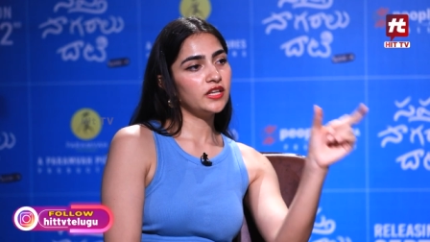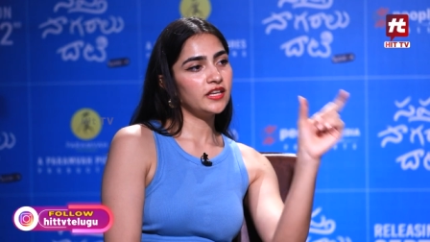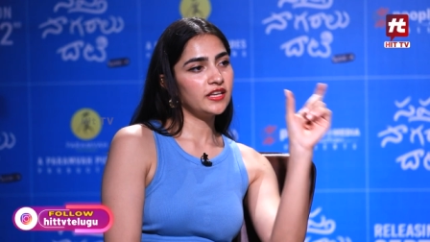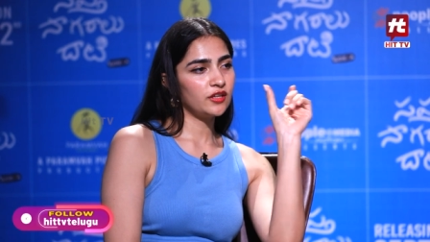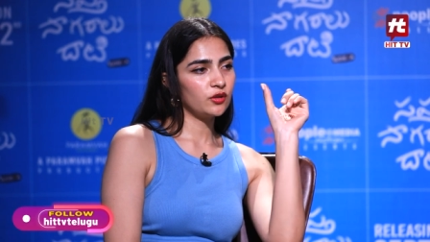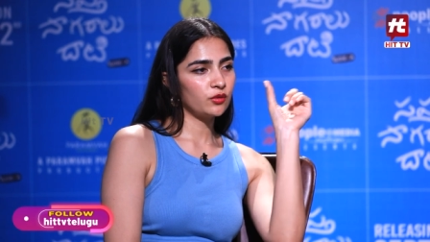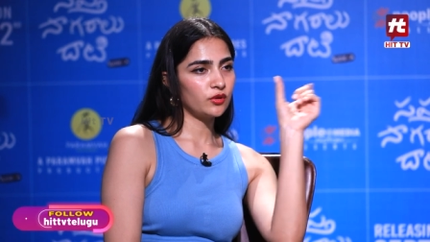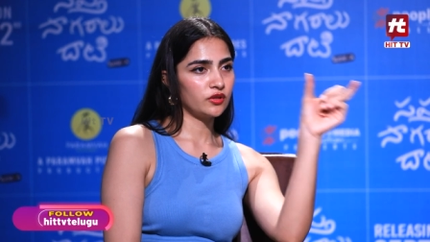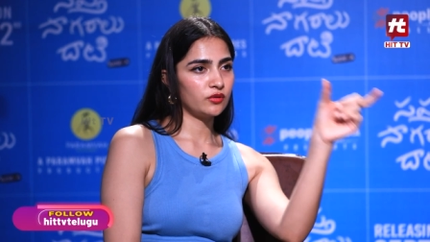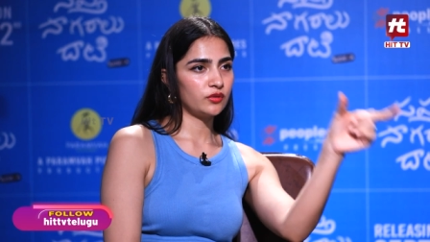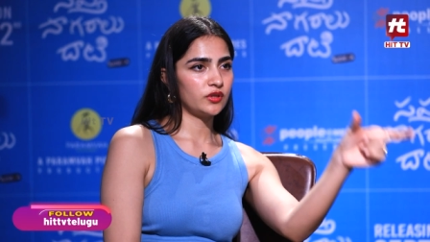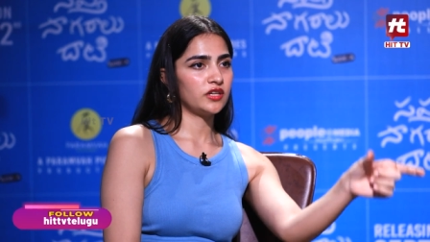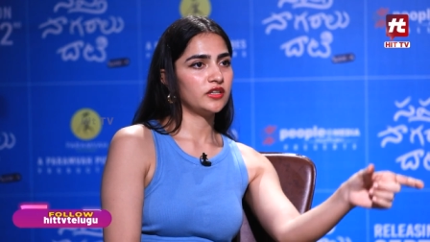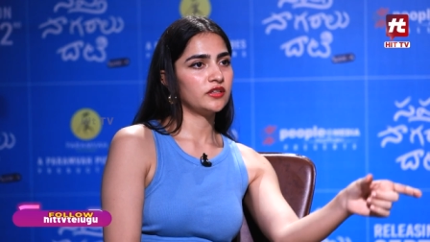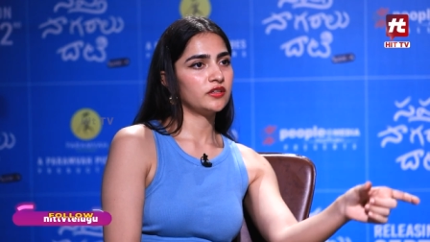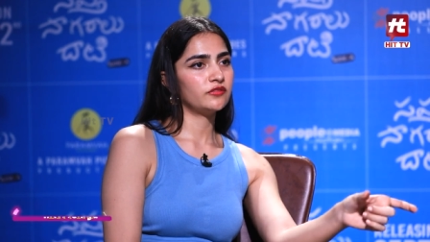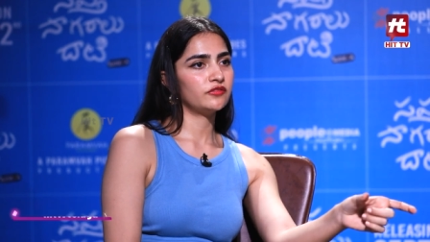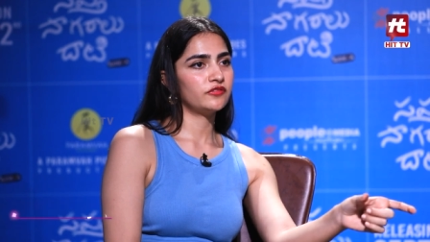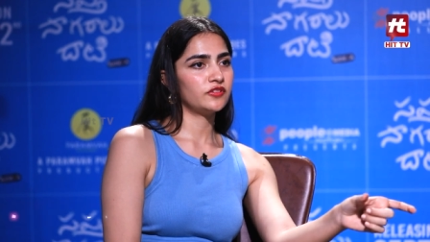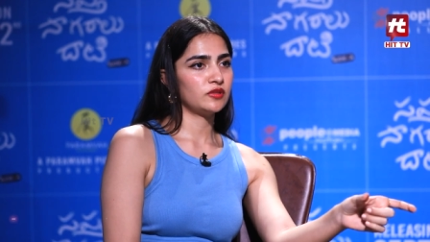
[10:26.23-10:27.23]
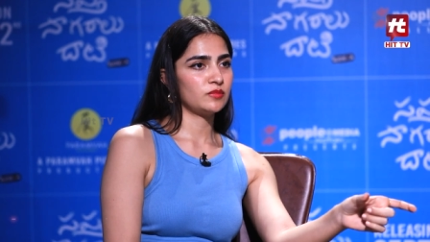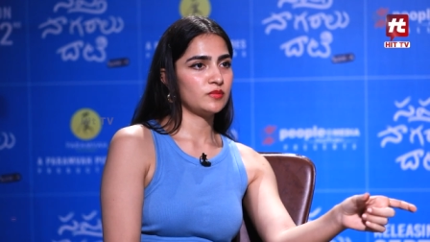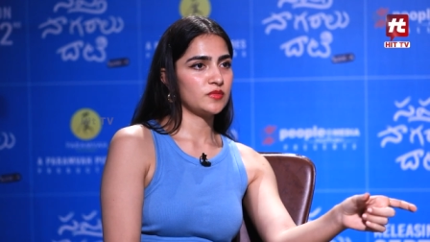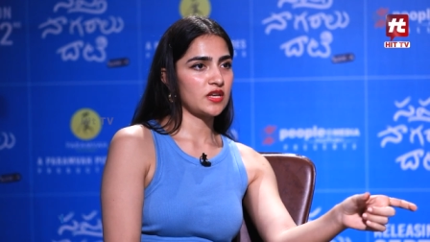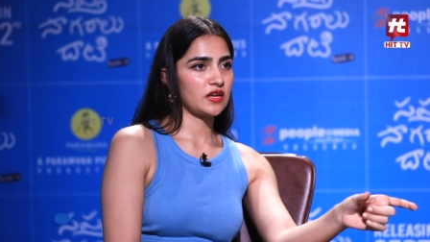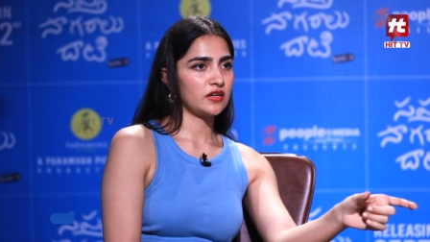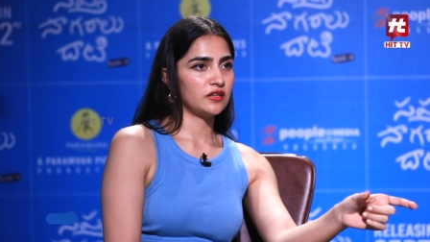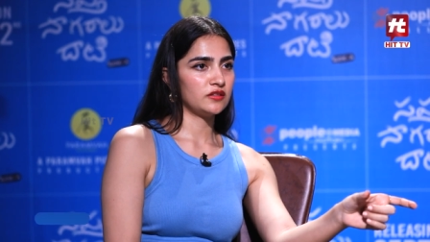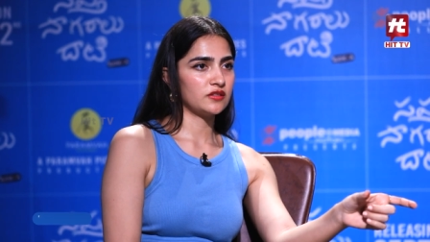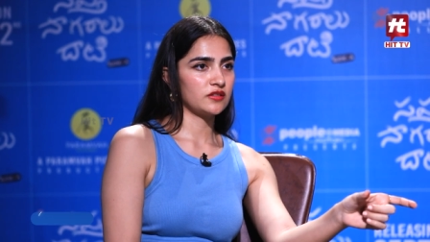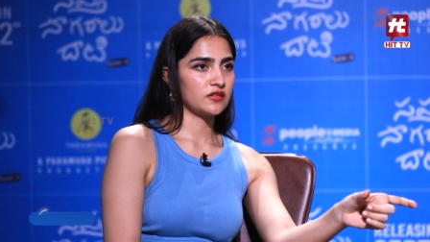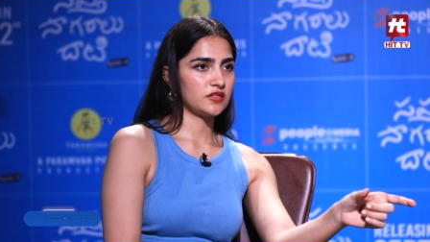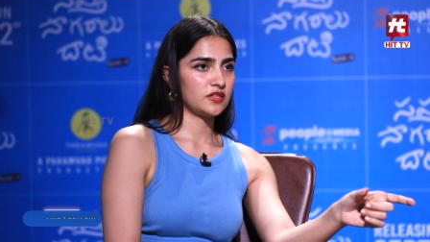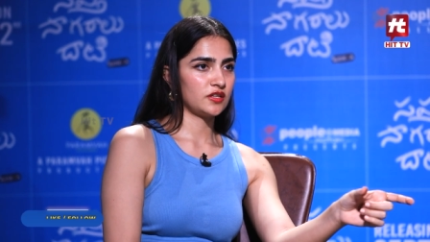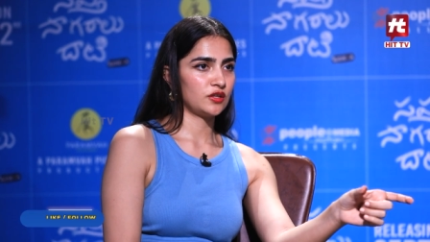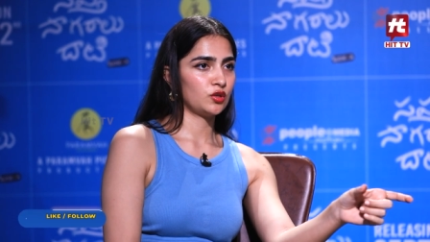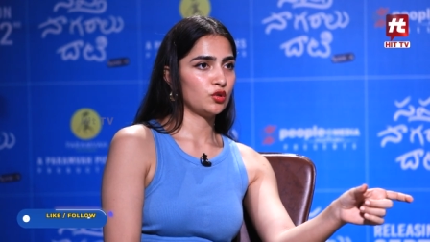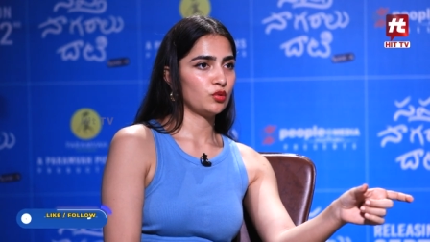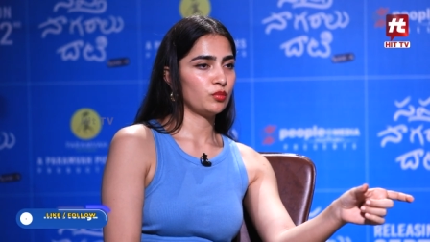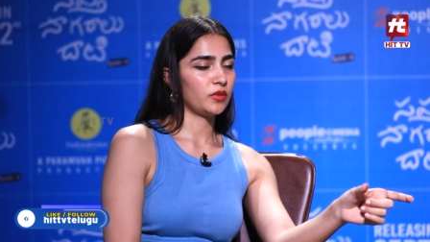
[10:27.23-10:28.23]
heroine-oriented films are
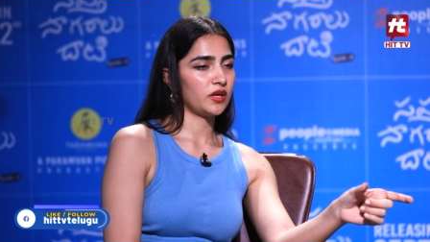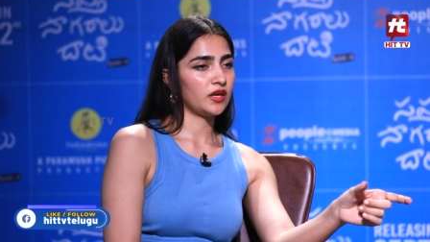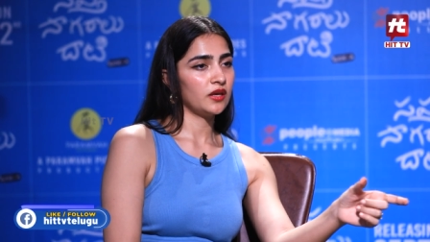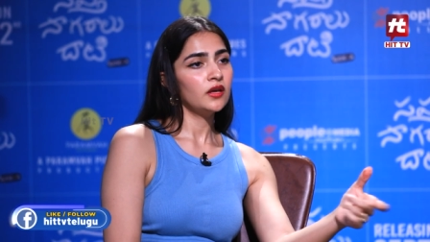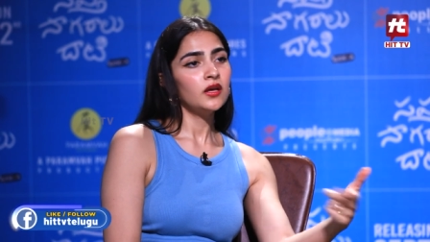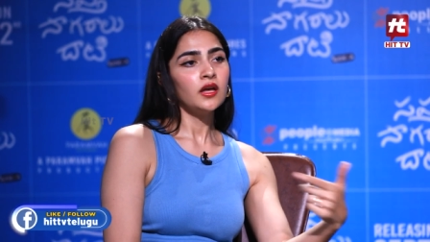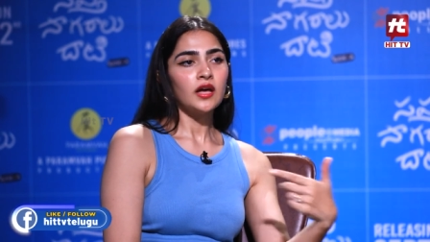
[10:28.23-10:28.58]
interesting to me.